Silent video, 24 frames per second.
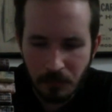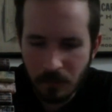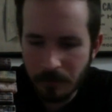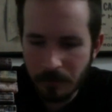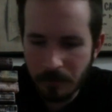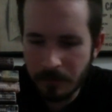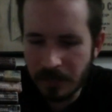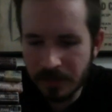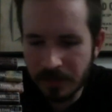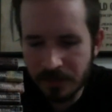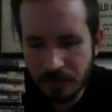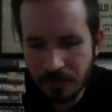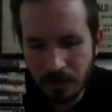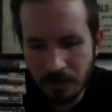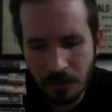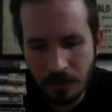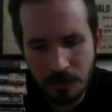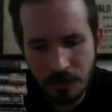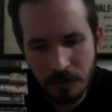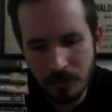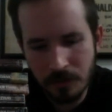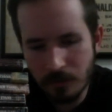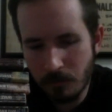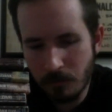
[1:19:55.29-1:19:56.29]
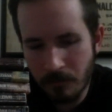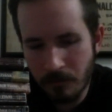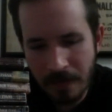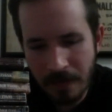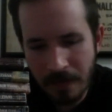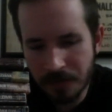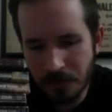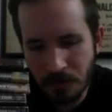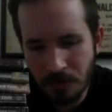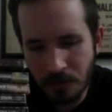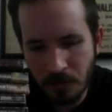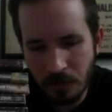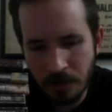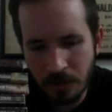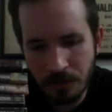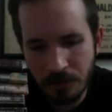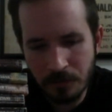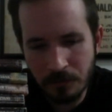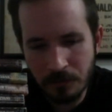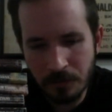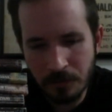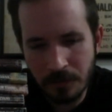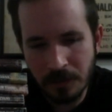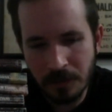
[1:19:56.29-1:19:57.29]
One makes the magical
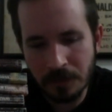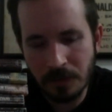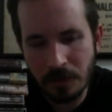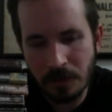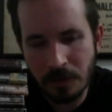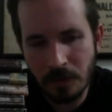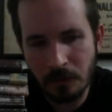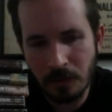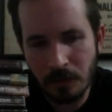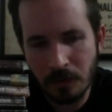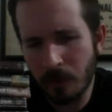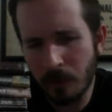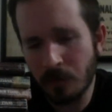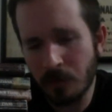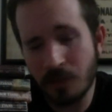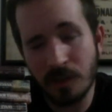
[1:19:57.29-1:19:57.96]
$100 million mark,